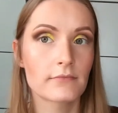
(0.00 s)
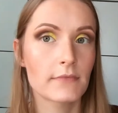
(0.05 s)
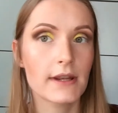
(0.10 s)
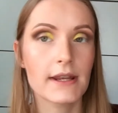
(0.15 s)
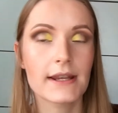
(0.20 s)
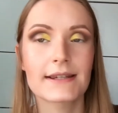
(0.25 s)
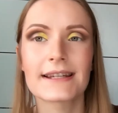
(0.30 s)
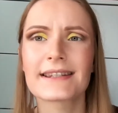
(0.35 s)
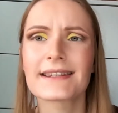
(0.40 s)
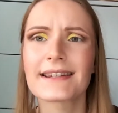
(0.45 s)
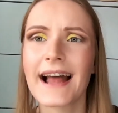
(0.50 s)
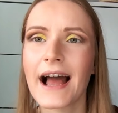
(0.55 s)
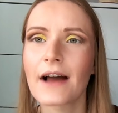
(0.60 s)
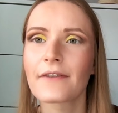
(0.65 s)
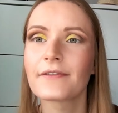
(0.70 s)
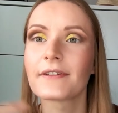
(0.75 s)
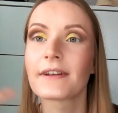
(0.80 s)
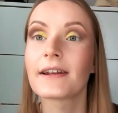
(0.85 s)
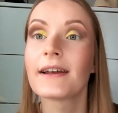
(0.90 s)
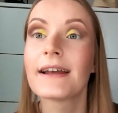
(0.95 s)
It doesn't
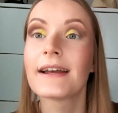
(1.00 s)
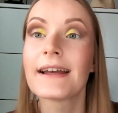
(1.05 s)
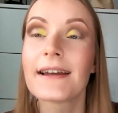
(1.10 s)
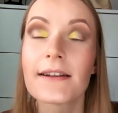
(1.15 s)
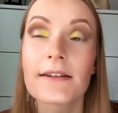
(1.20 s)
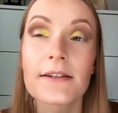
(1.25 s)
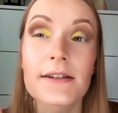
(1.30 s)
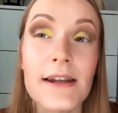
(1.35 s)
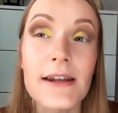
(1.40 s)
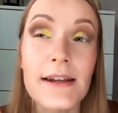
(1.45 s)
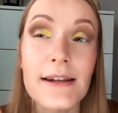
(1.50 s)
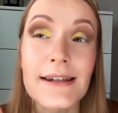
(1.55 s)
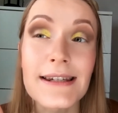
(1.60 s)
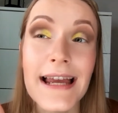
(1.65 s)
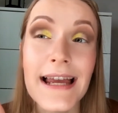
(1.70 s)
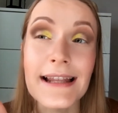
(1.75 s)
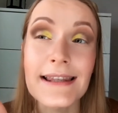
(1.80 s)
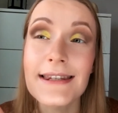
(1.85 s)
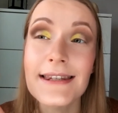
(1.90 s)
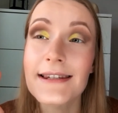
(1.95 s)
have the
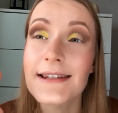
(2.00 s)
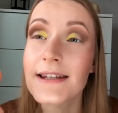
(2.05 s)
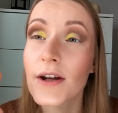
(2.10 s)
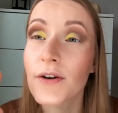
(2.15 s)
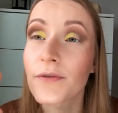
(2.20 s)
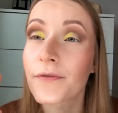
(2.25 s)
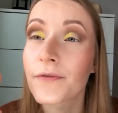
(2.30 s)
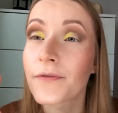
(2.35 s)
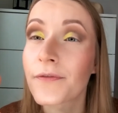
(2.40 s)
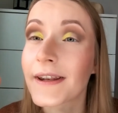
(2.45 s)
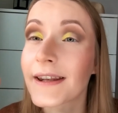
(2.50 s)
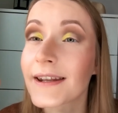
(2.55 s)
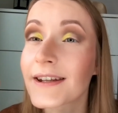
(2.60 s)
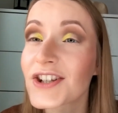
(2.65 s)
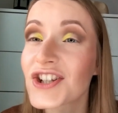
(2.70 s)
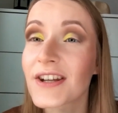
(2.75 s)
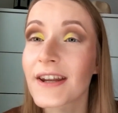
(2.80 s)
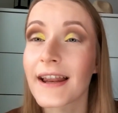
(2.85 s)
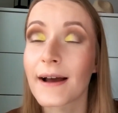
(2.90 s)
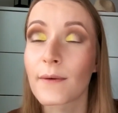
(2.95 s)
intensity of
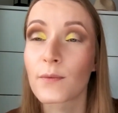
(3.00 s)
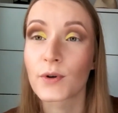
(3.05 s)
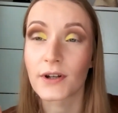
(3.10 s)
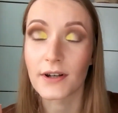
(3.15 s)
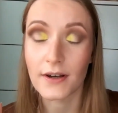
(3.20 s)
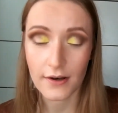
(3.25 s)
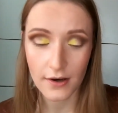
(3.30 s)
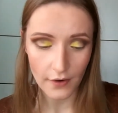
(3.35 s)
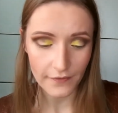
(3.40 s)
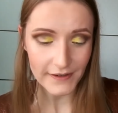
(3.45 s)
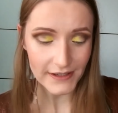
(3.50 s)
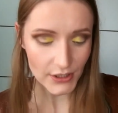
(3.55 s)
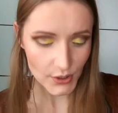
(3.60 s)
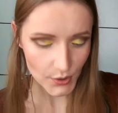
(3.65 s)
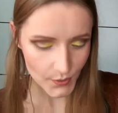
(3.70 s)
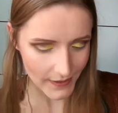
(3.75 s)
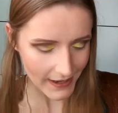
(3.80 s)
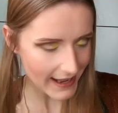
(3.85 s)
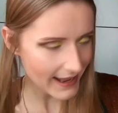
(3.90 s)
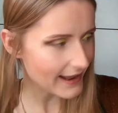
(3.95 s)
finish that I would love it
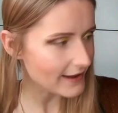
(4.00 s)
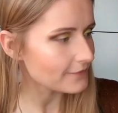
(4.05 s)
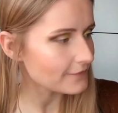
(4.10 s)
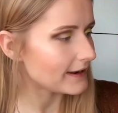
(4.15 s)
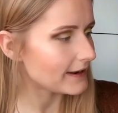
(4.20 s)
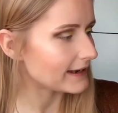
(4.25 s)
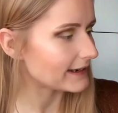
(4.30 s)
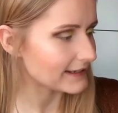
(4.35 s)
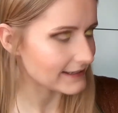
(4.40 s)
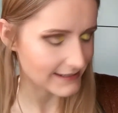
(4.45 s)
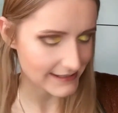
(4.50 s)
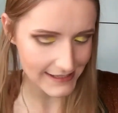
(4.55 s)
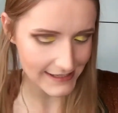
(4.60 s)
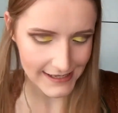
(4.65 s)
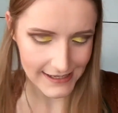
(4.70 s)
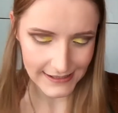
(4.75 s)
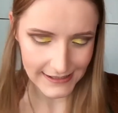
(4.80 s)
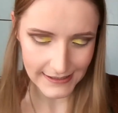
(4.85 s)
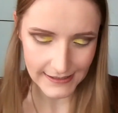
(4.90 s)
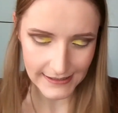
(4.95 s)
to have. Like it
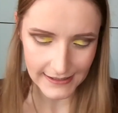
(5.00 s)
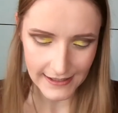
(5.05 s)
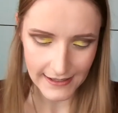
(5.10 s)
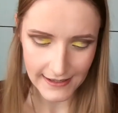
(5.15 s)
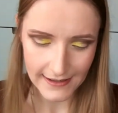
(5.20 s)
is.